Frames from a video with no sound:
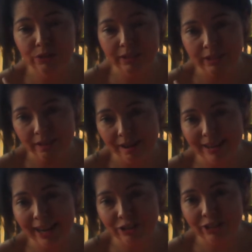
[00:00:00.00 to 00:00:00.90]
It's not
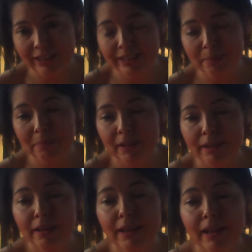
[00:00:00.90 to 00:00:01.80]
actually
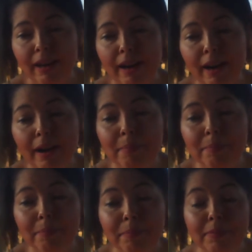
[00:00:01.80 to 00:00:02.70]
something
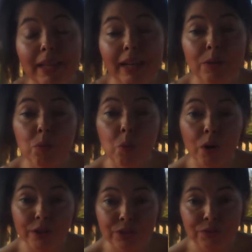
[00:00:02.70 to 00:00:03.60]
getting
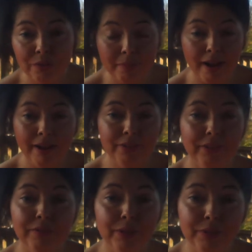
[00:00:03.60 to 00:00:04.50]
worse from either
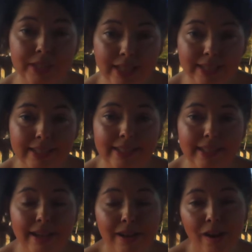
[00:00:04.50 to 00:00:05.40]
of those things.
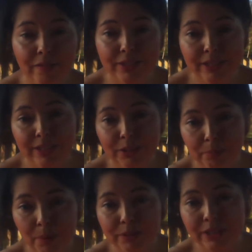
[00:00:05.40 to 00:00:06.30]
Obviously, your
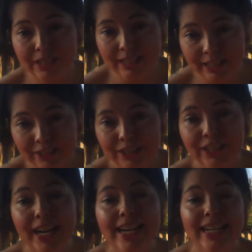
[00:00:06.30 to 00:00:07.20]
bones
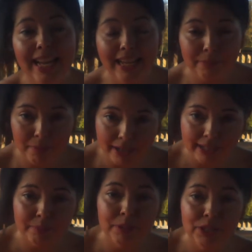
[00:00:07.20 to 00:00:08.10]
deteriorate, and mine
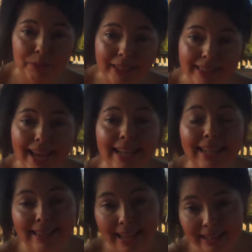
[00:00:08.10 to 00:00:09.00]
have been doing that,
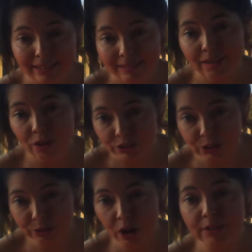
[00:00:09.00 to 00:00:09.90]
and that
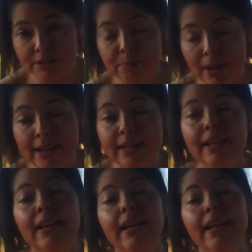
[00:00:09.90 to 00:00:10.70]
also causes pain.